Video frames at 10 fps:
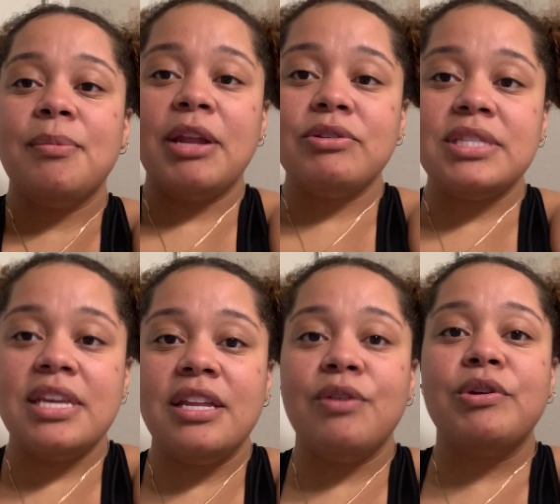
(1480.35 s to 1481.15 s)
I don't
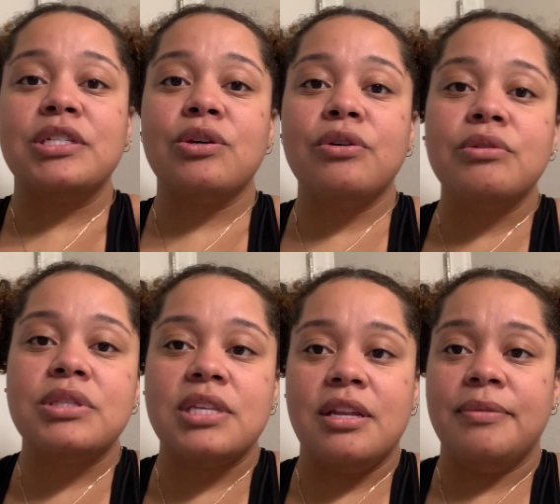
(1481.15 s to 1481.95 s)
see any
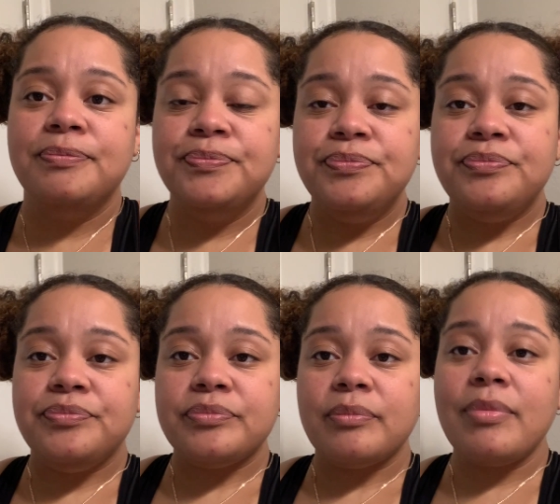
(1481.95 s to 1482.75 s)
results, and
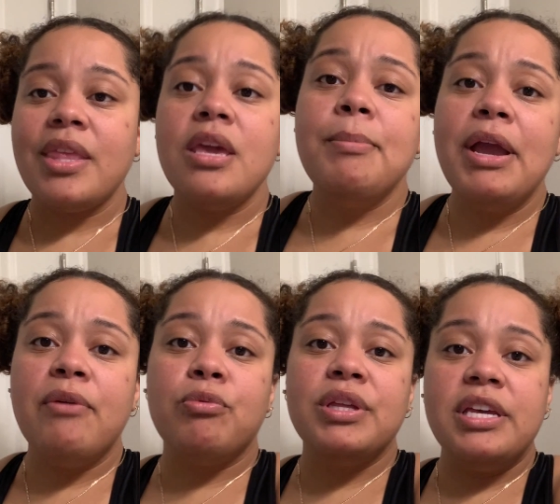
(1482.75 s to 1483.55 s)
am I
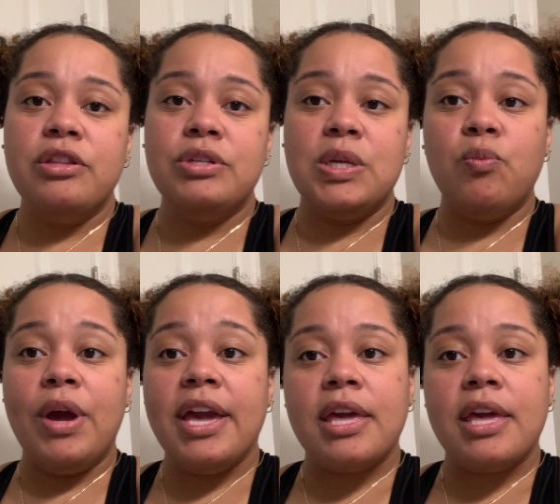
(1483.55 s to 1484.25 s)
really losing weight?